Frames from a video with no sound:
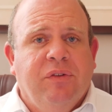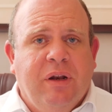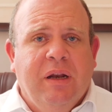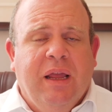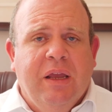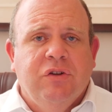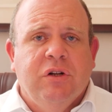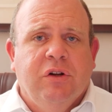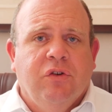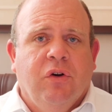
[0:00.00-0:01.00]
a
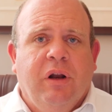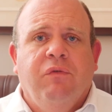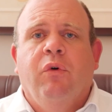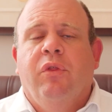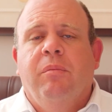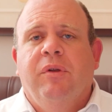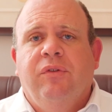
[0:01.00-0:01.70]
syndication attorney for the